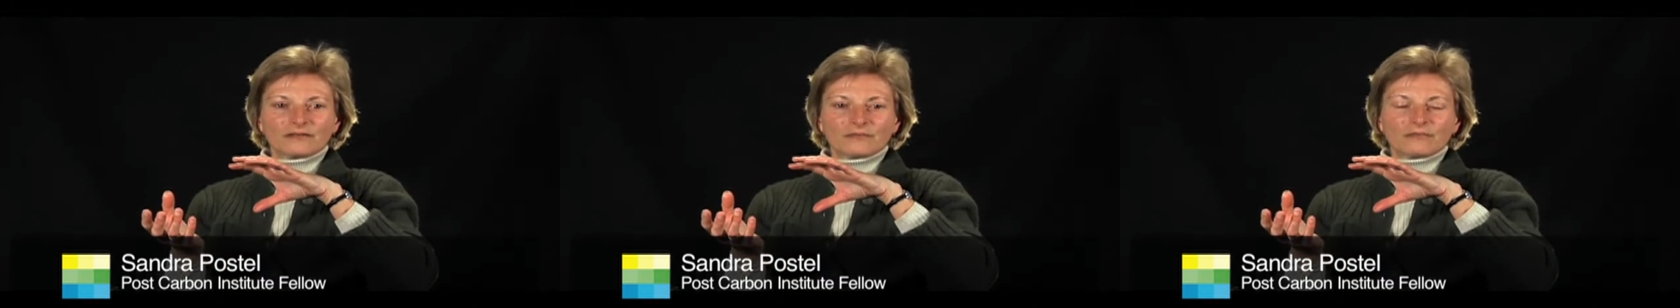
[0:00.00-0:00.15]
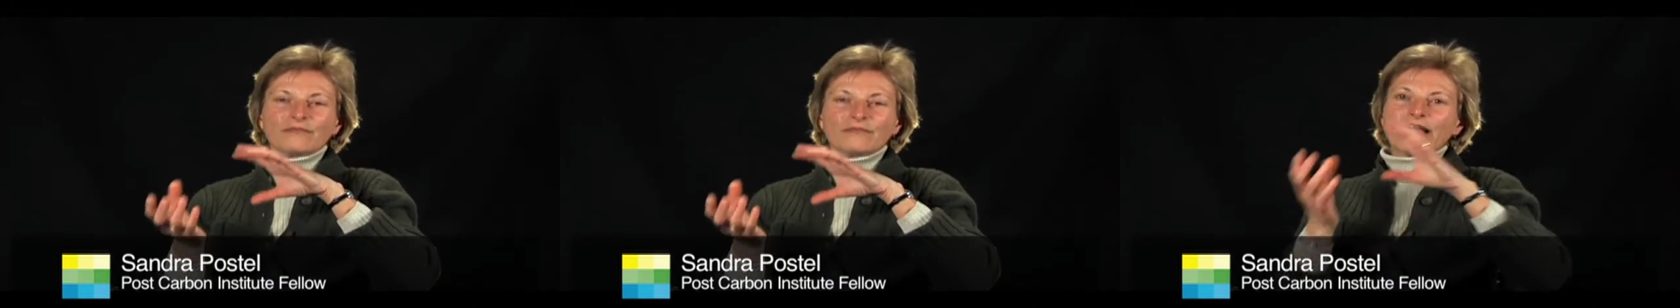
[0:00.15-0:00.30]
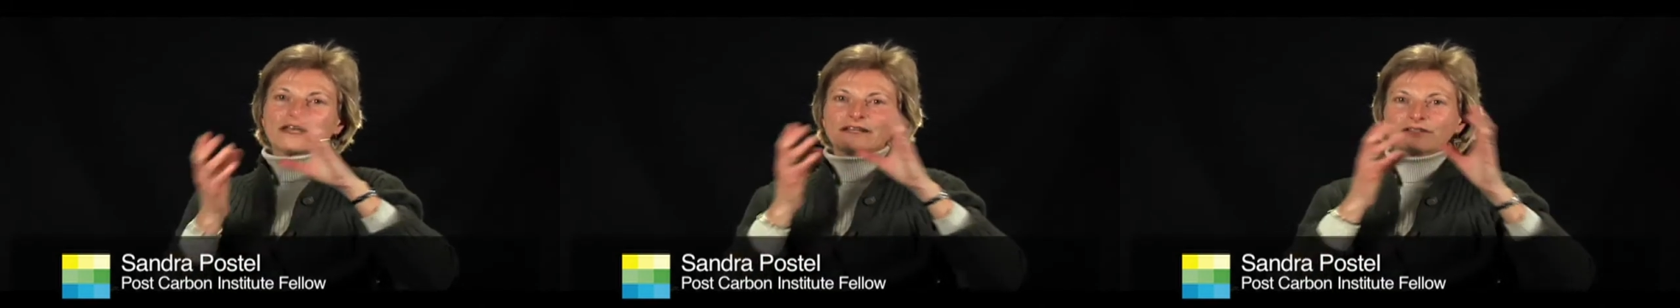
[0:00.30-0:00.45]

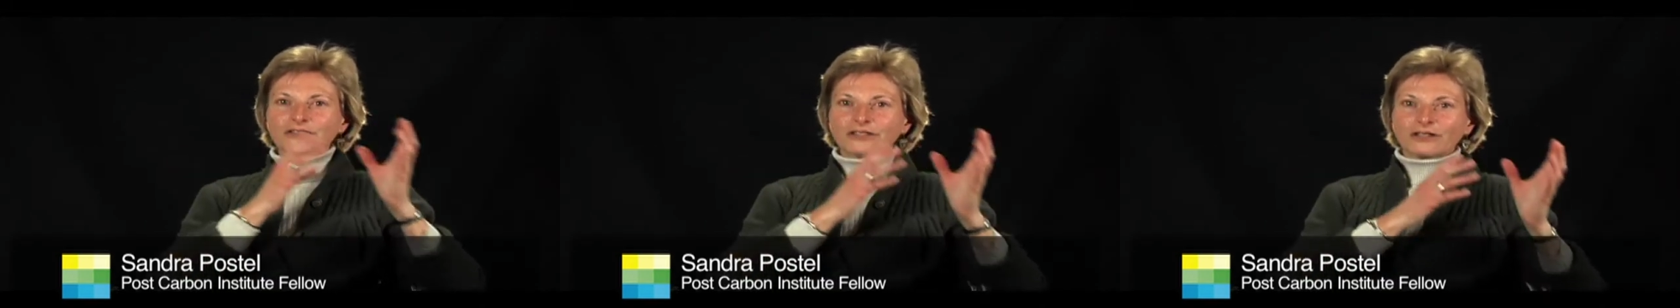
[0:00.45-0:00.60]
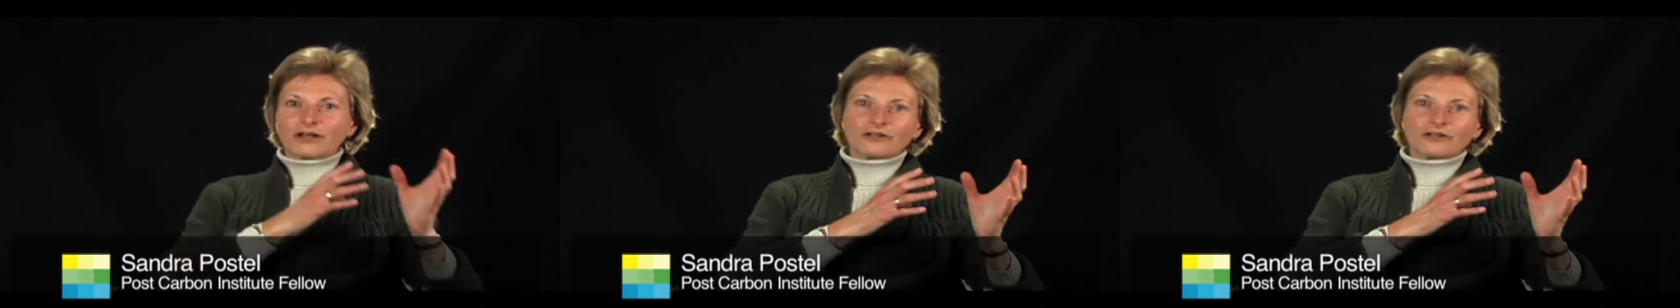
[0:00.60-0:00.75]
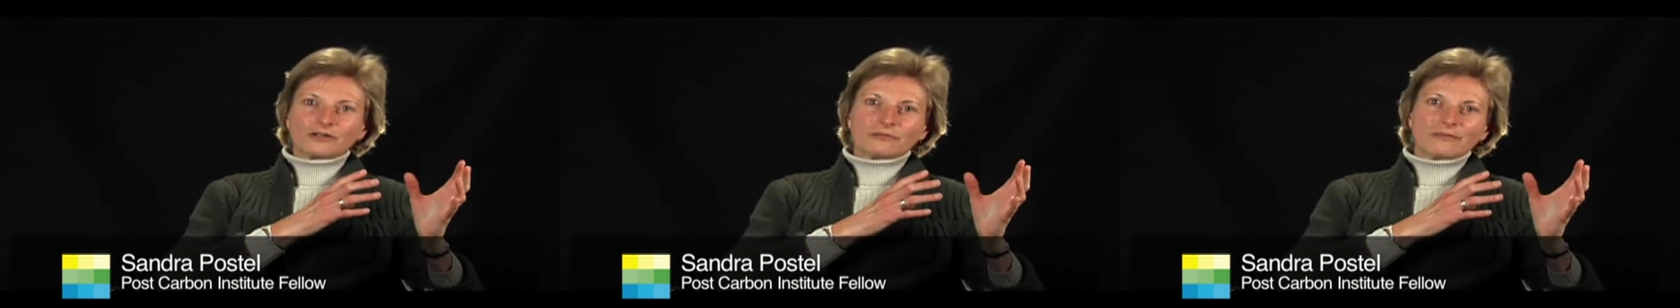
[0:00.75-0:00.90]

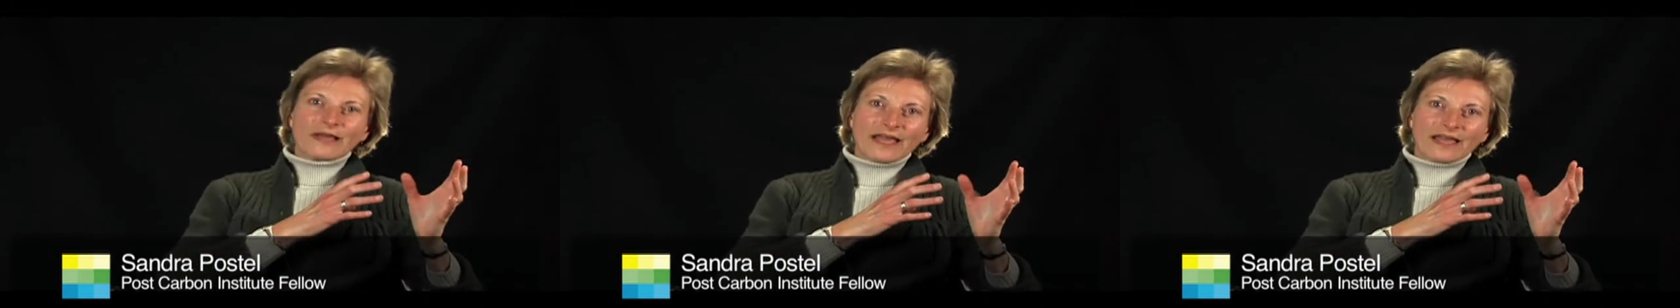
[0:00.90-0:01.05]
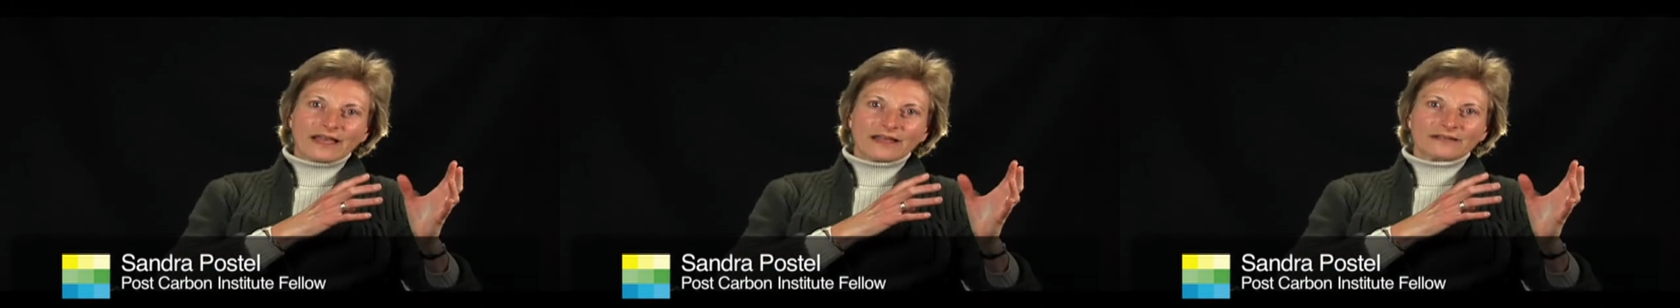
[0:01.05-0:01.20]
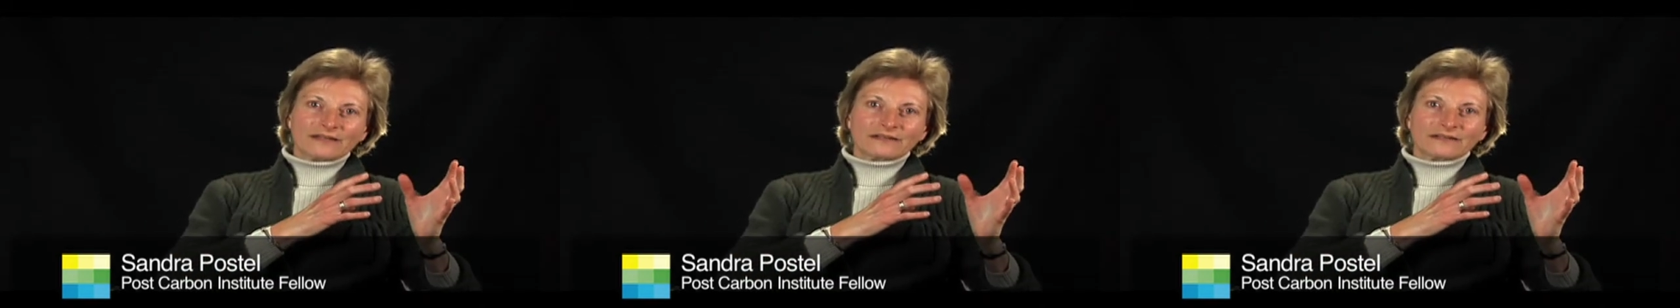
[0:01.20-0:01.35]
managing our
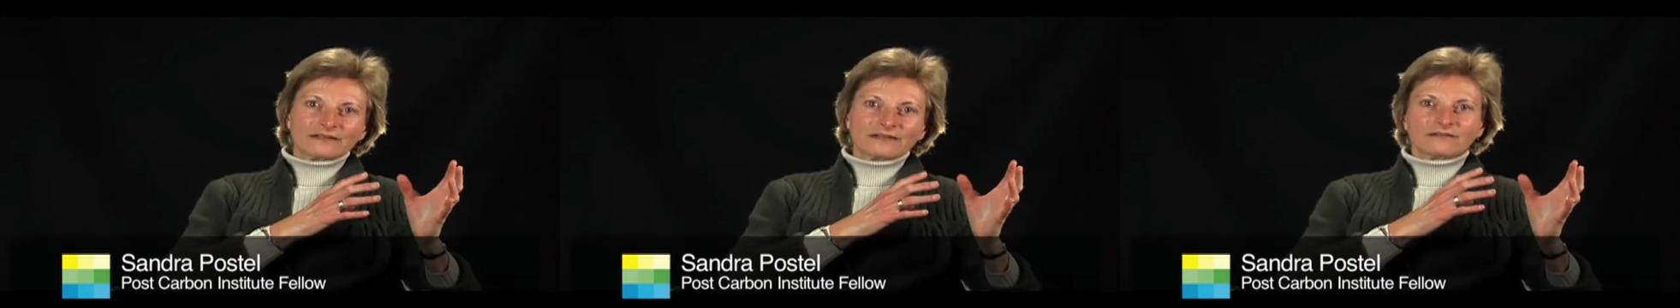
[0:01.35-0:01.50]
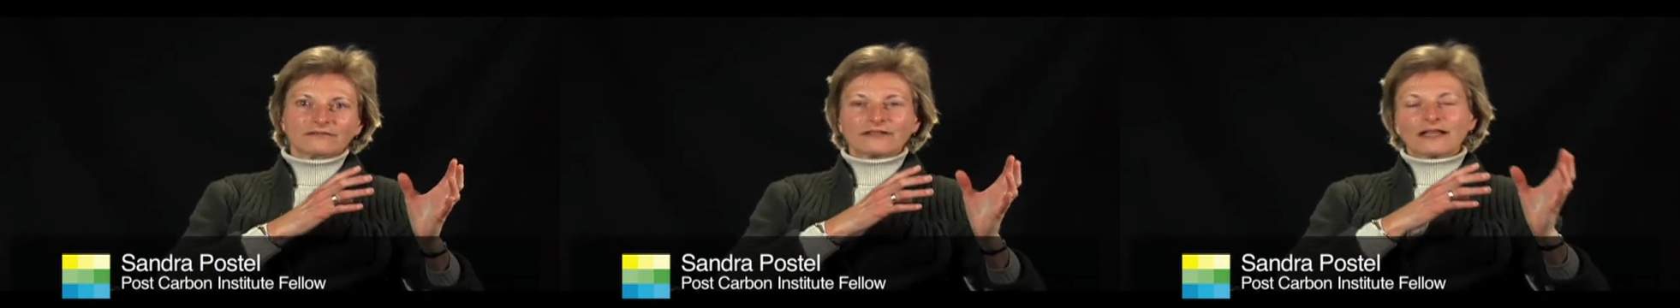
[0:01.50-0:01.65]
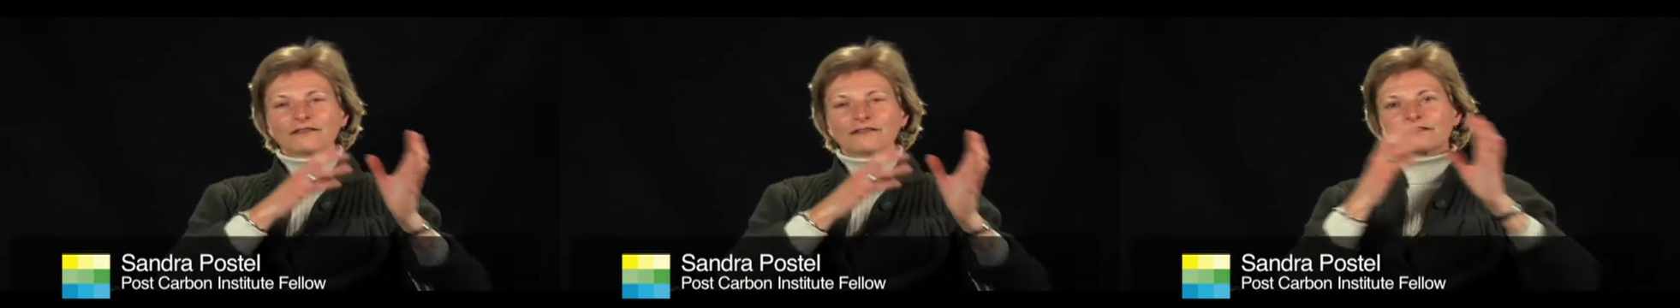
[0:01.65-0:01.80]
demand
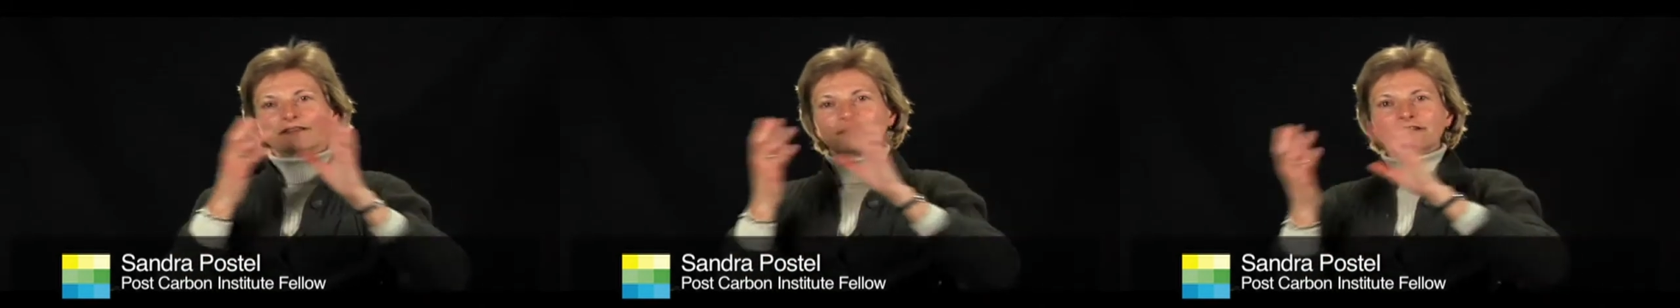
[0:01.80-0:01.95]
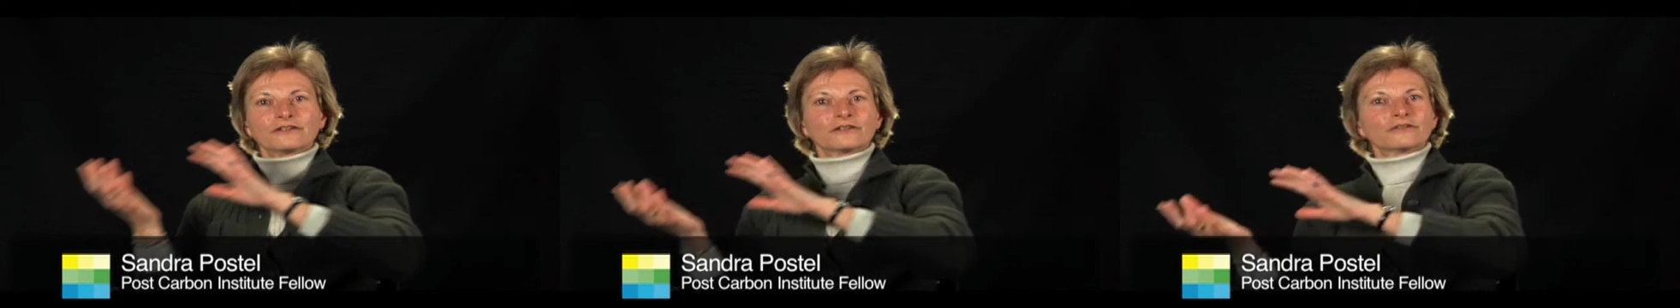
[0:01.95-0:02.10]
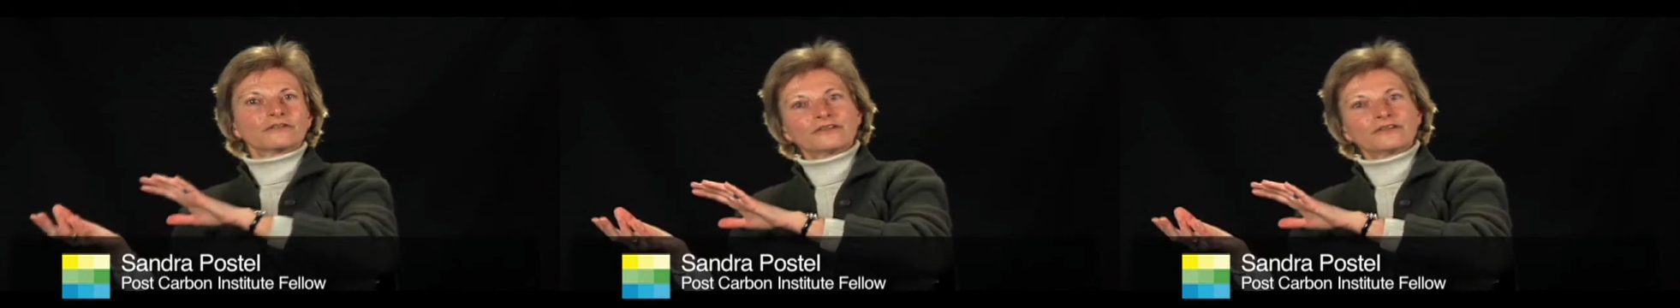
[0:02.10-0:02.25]
rather
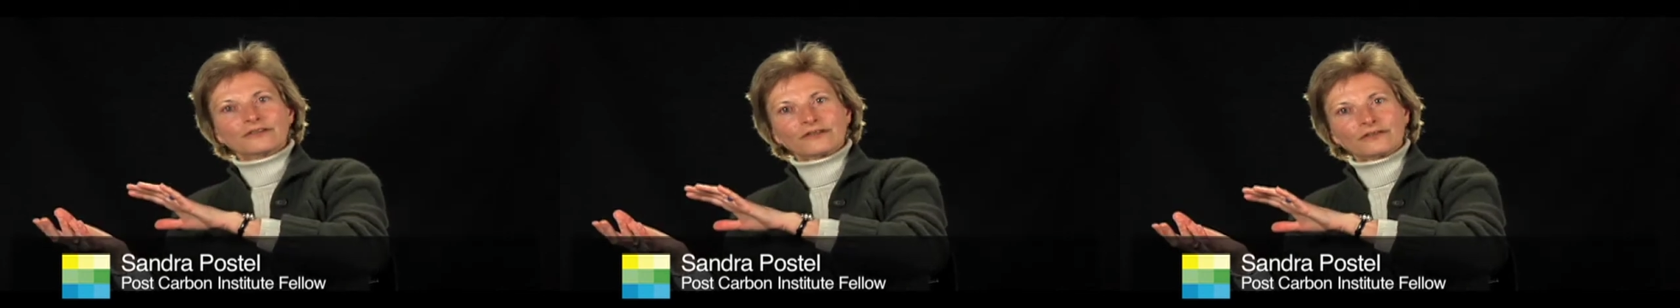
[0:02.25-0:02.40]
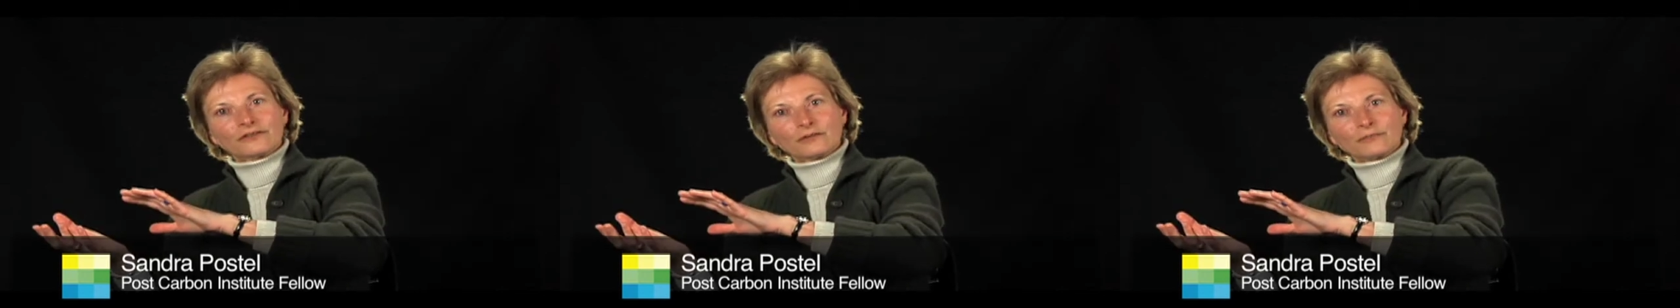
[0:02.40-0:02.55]
than increasing